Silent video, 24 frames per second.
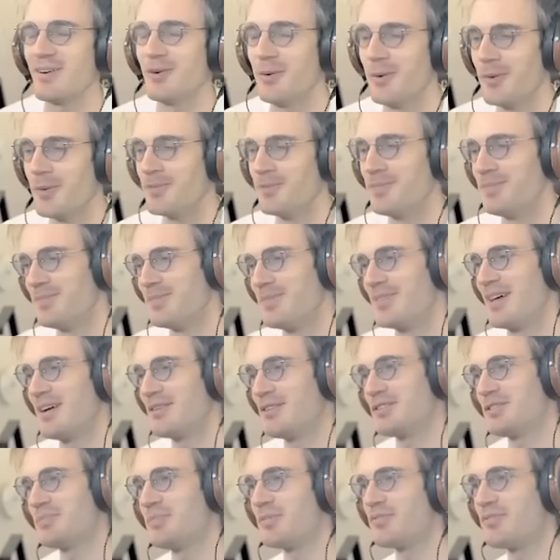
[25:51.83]
Cool. That
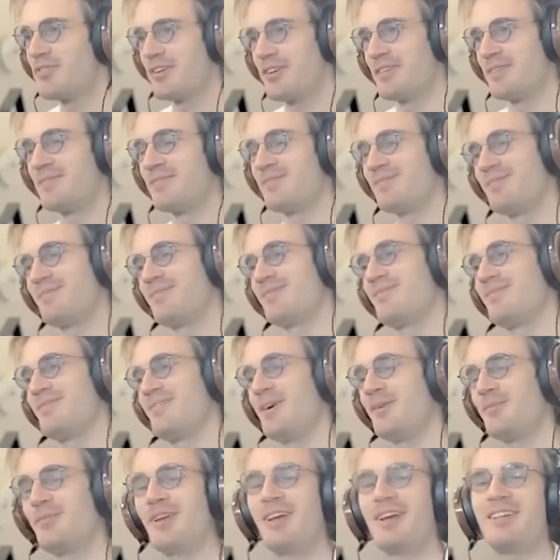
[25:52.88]
was super fun.
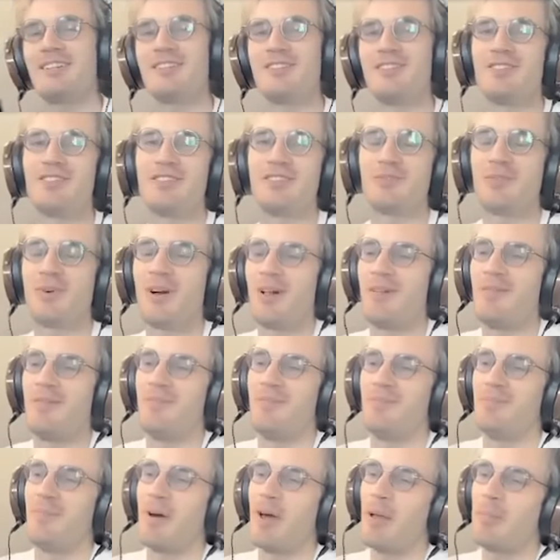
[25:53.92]
Hope you guys enjoyed as well.
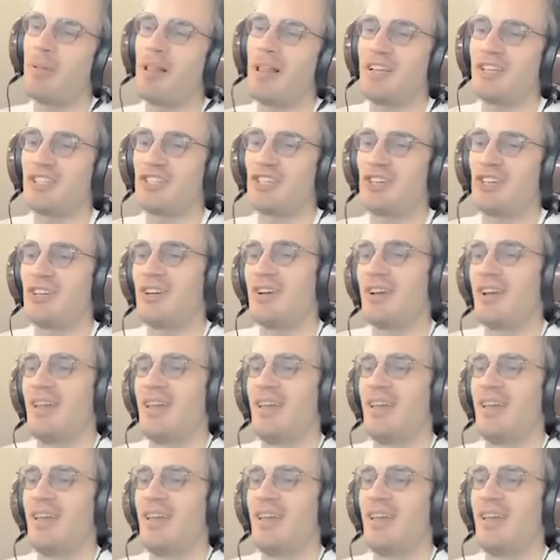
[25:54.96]
My pleasure.